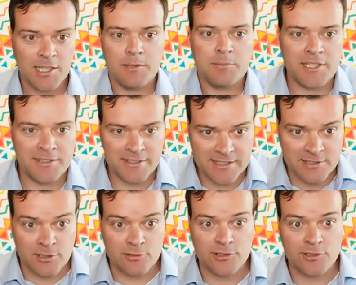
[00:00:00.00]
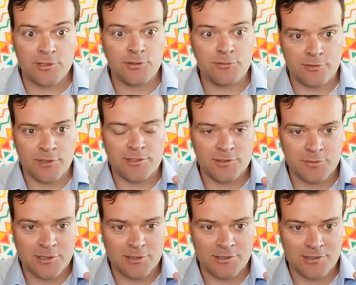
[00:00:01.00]
but I think those two fronts
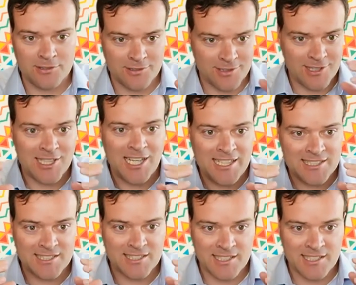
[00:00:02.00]
will clash,